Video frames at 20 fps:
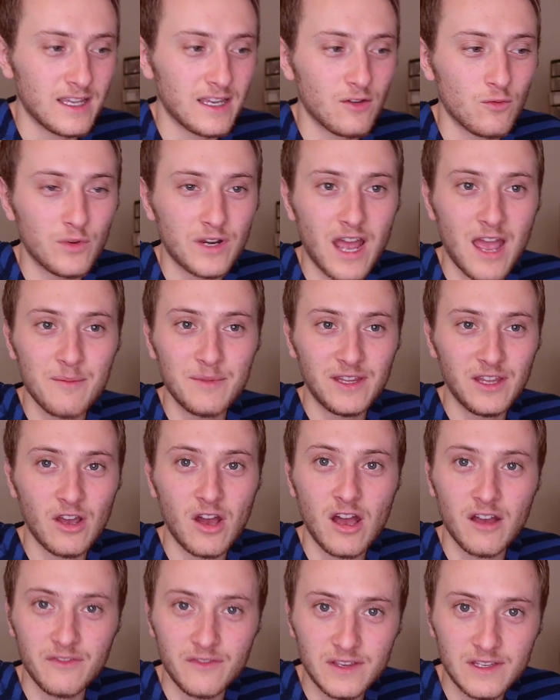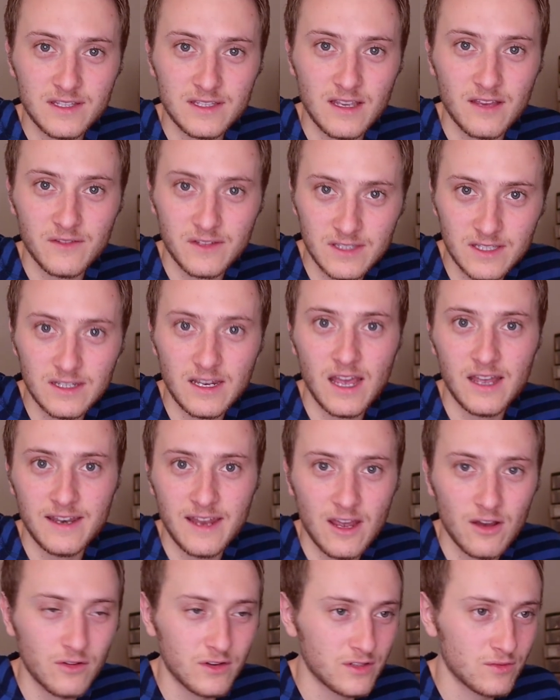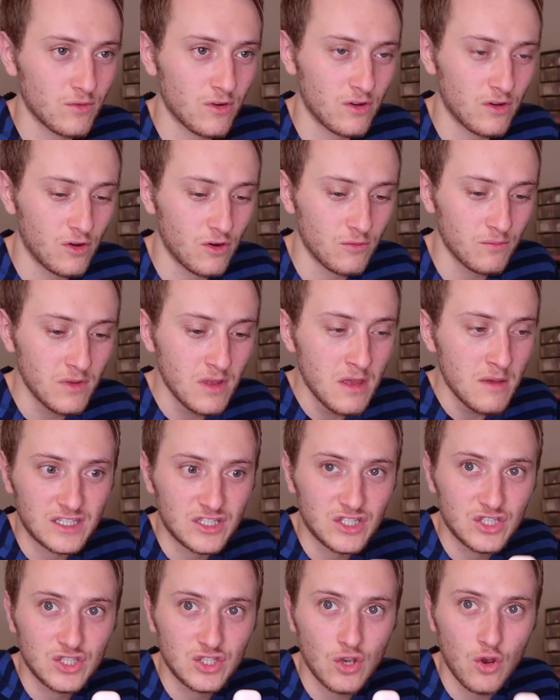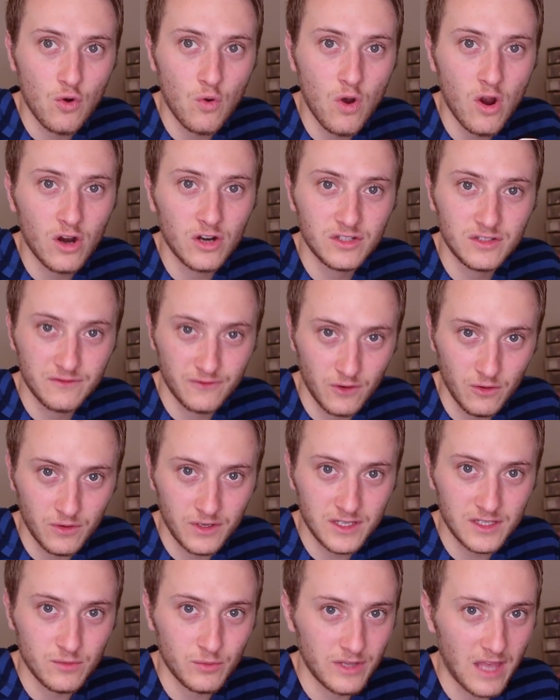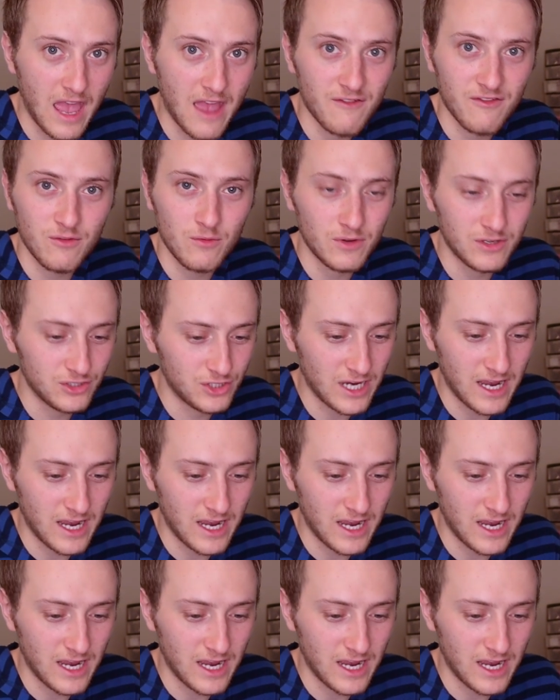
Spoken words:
like, when I'm in the office, obviously not now because we're all home, it's so hard to focus with everyone